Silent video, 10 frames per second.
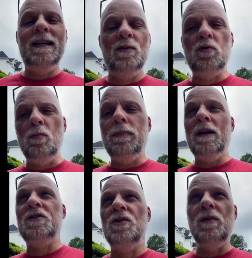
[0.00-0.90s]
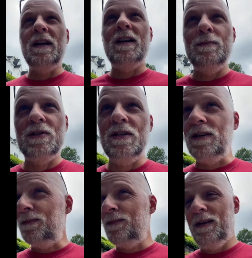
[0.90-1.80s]
robust when it comes
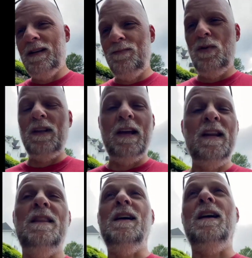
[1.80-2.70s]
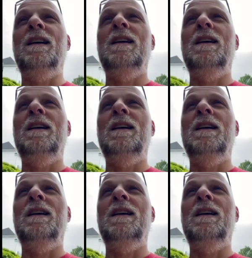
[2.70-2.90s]
to really anything,